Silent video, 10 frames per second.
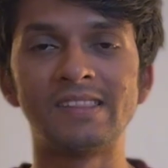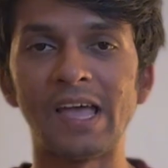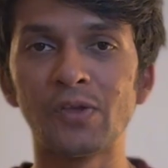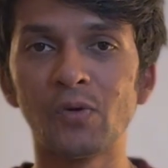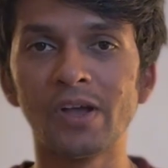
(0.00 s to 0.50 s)

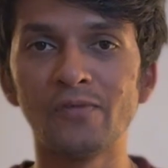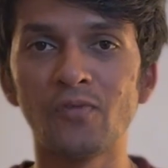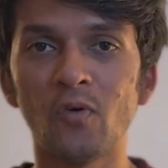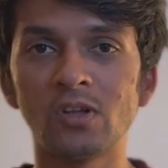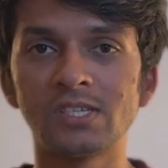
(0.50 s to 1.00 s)
Thank you again
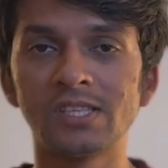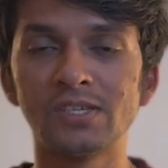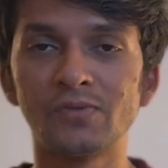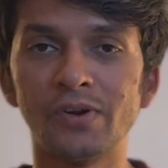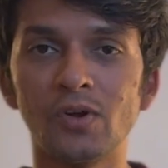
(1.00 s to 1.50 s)
for watching
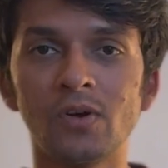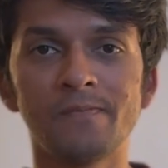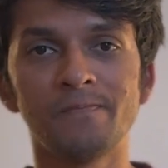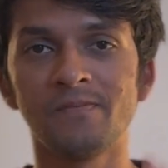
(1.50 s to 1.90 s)
this video.